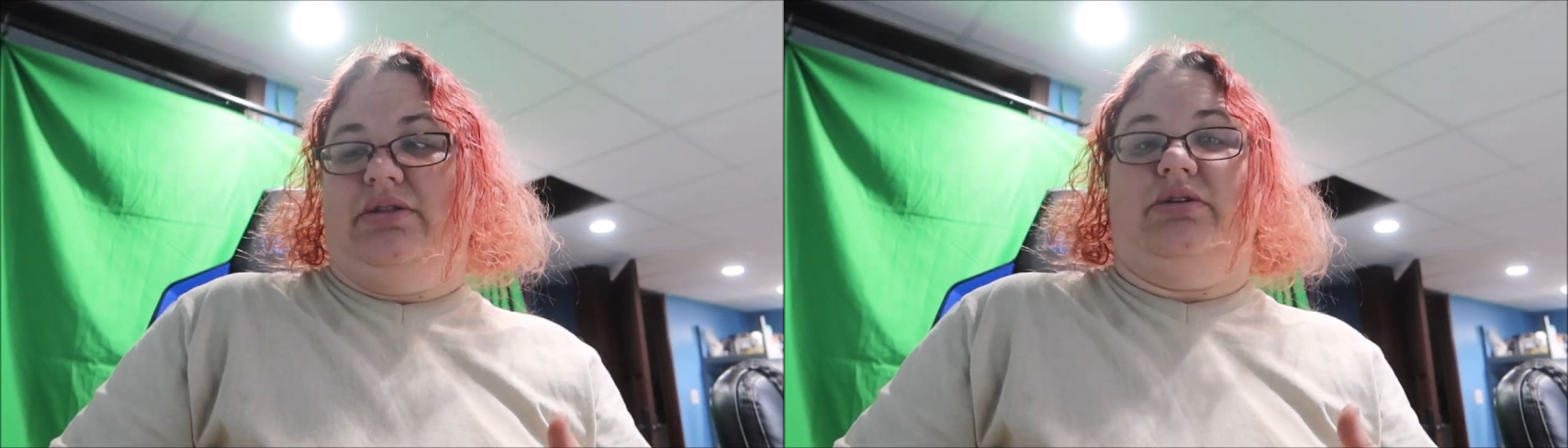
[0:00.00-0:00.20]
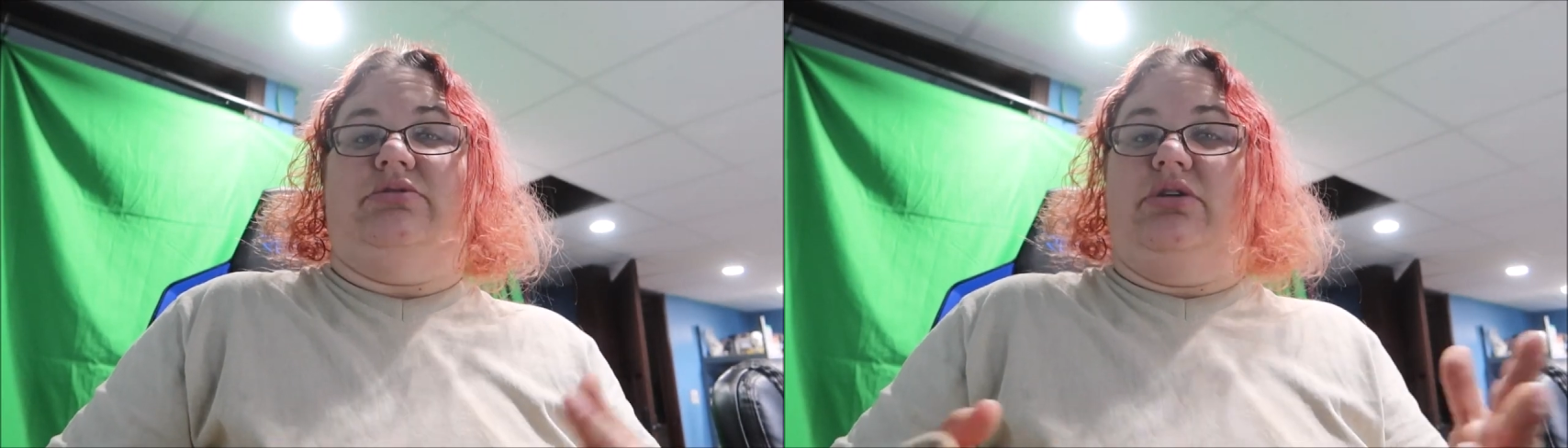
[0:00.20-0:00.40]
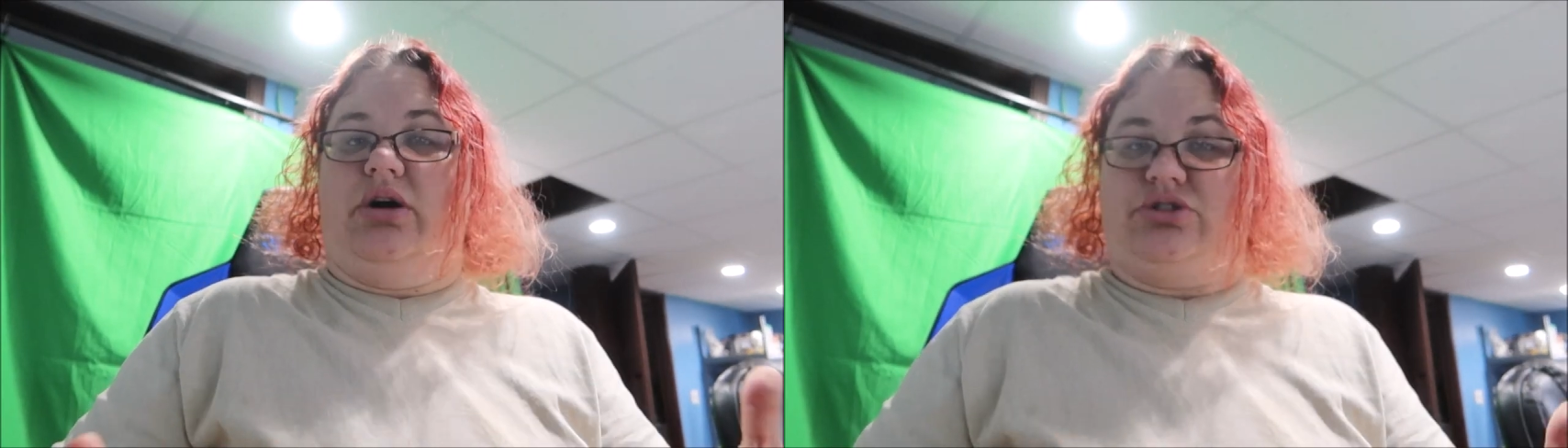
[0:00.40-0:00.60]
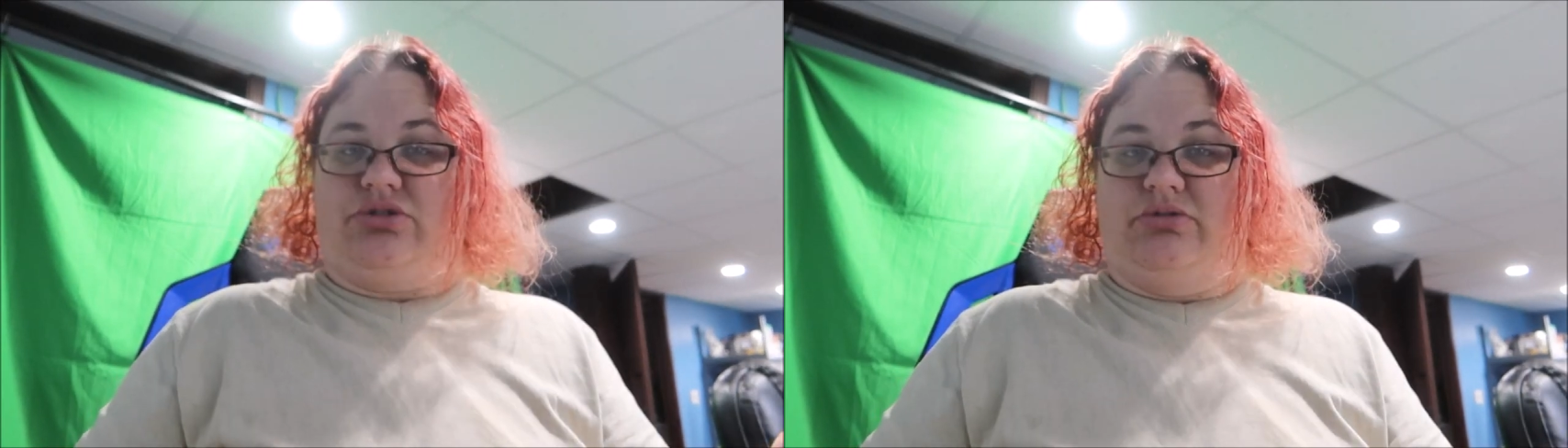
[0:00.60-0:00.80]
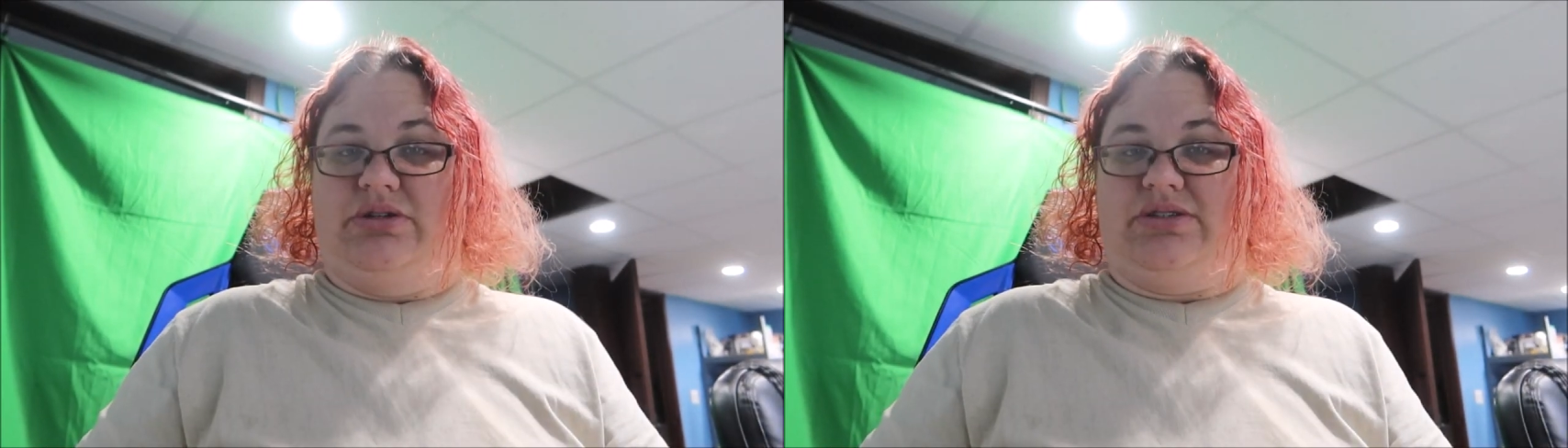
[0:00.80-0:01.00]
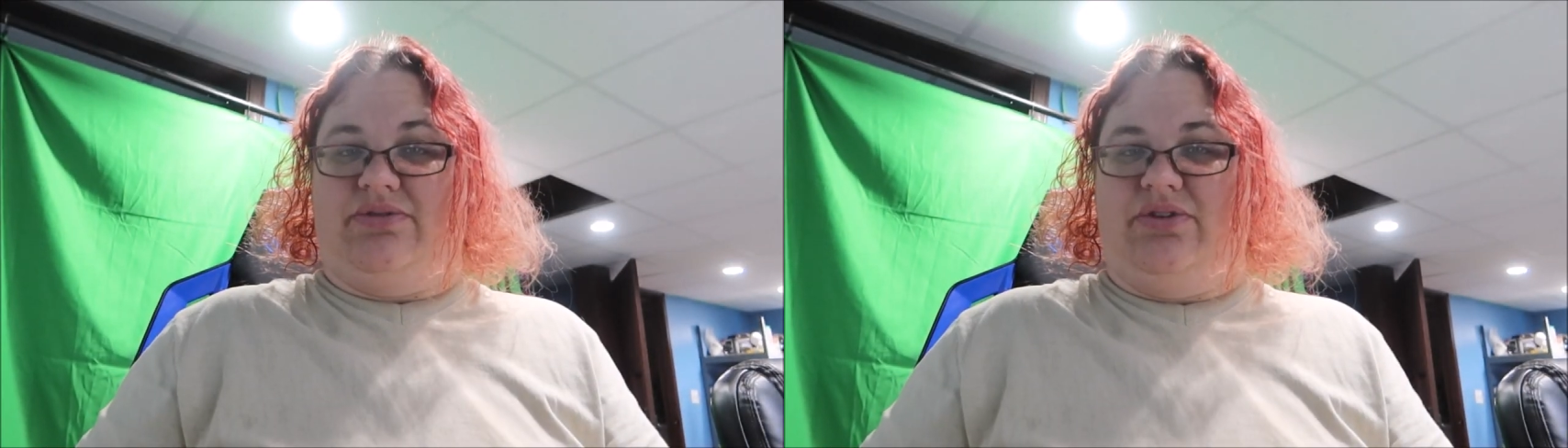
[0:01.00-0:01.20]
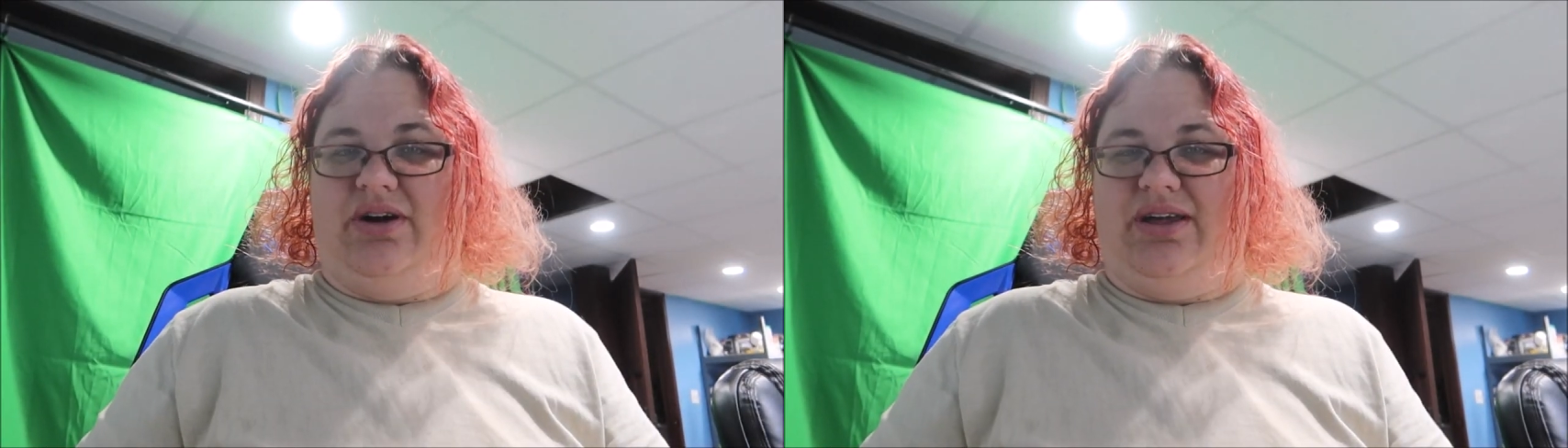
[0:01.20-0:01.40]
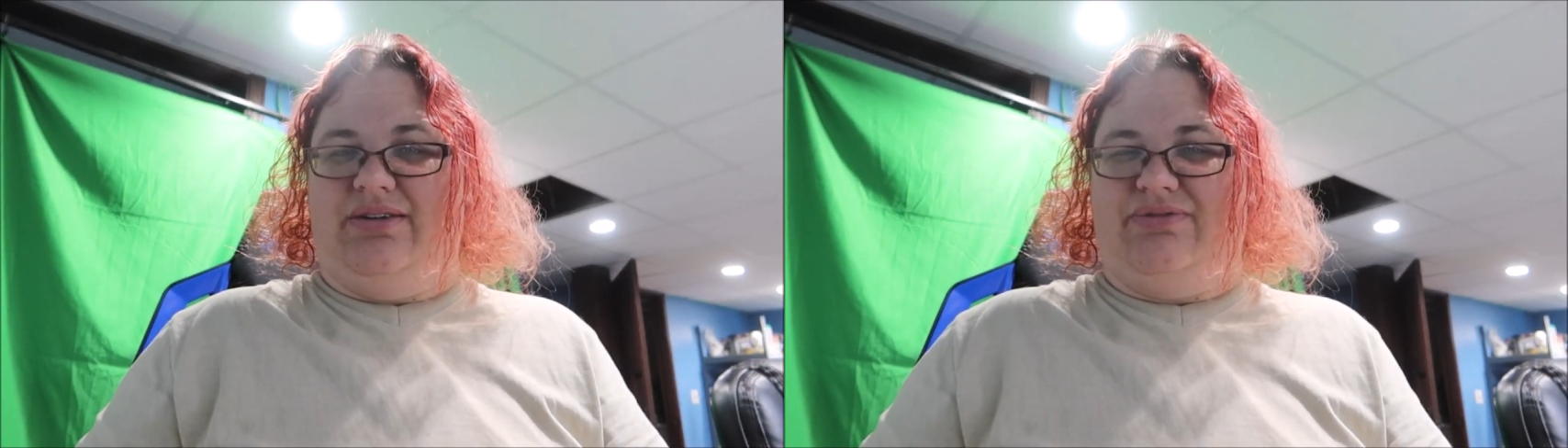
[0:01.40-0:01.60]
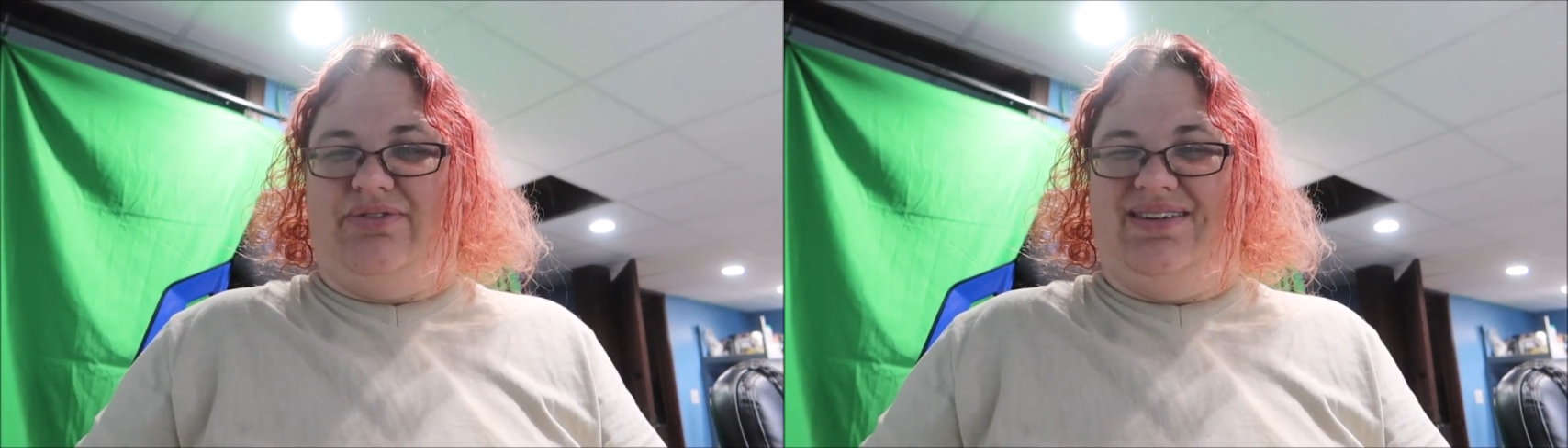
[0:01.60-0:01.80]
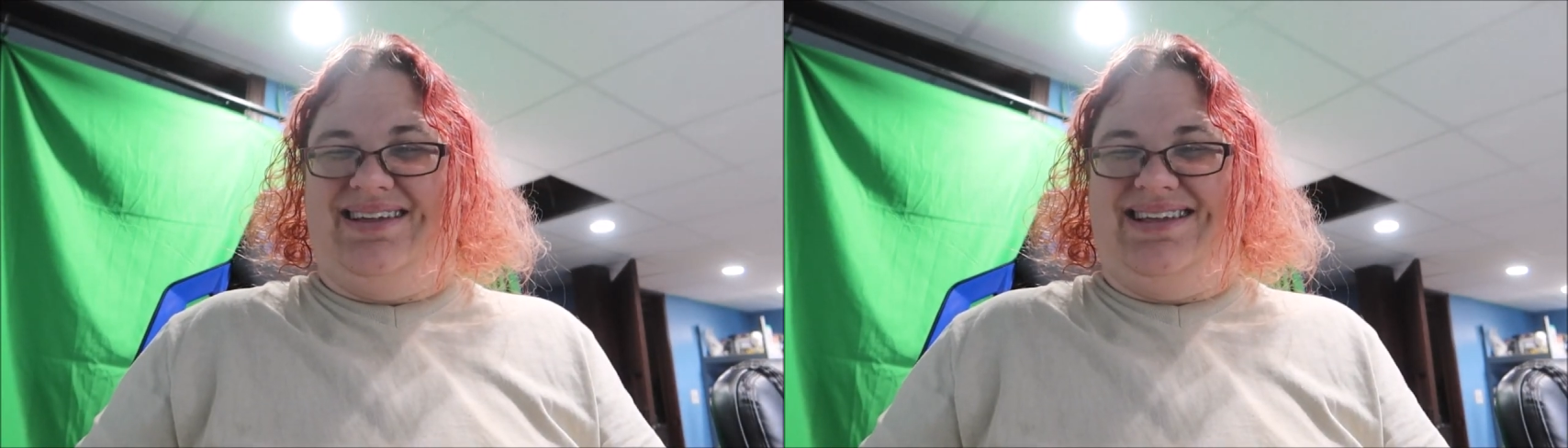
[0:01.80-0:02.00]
the luxuries of life.